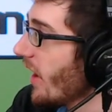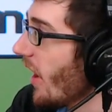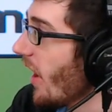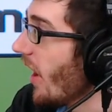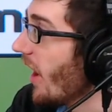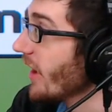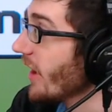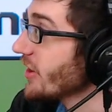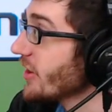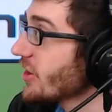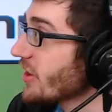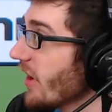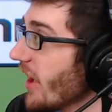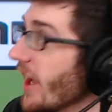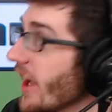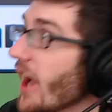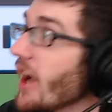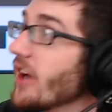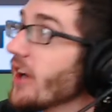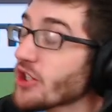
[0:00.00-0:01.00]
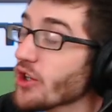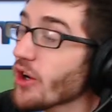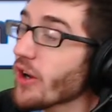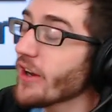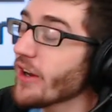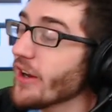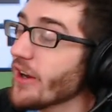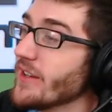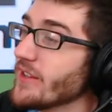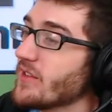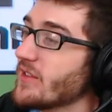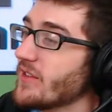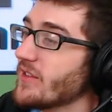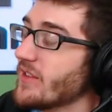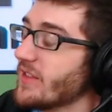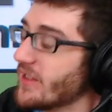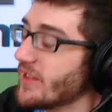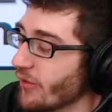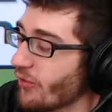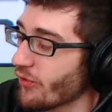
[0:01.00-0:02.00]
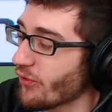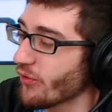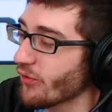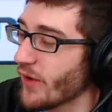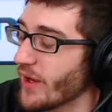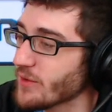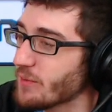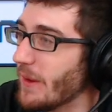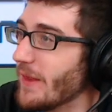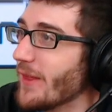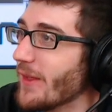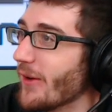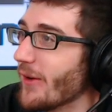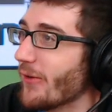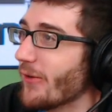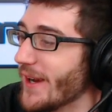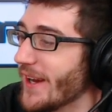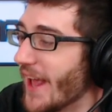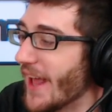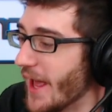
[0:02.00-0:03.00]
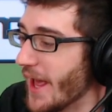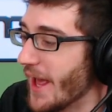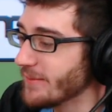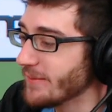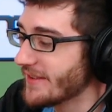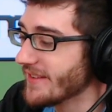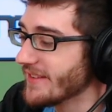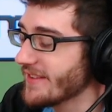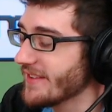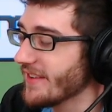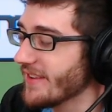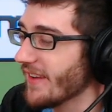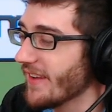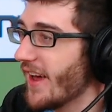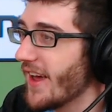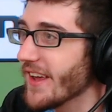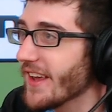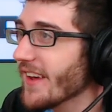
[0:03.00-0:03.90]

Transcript: Uncharted has been the free game since like